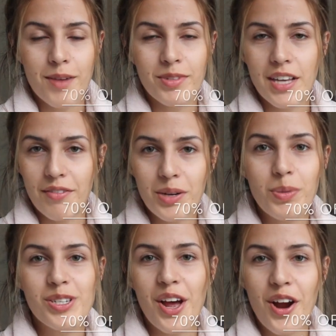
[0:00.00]
Um, seventy
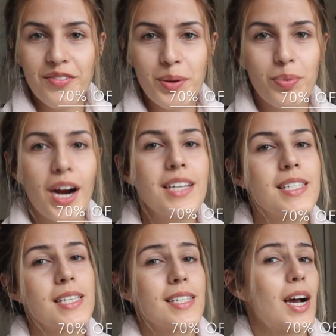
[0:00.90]
percent off the
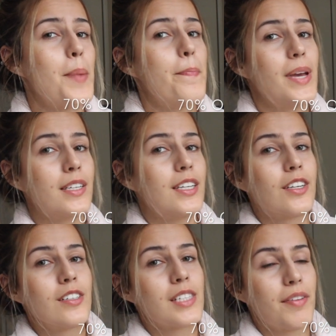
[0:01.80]
price. It's a big
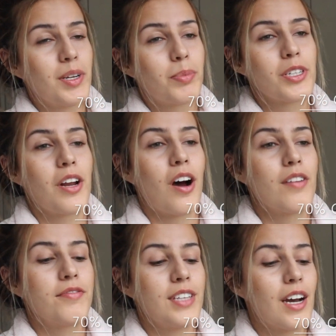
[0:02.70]
deal. seventy percent
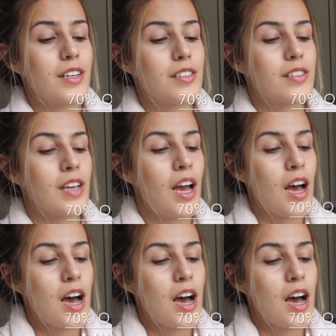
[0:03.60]
off, yes.